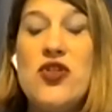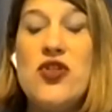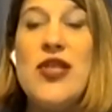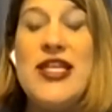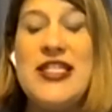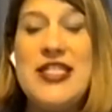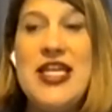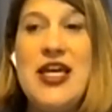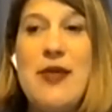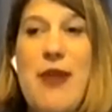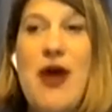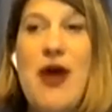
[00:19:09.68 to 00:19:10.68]
So let's
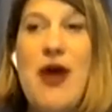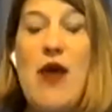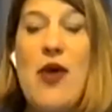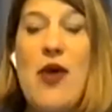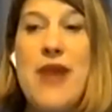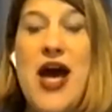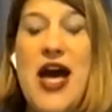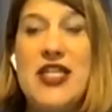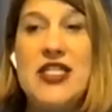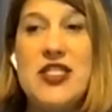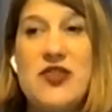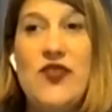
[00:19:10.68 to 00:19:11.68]
think about how our
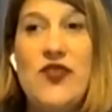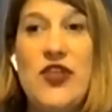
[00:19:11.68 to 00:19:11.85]
bodies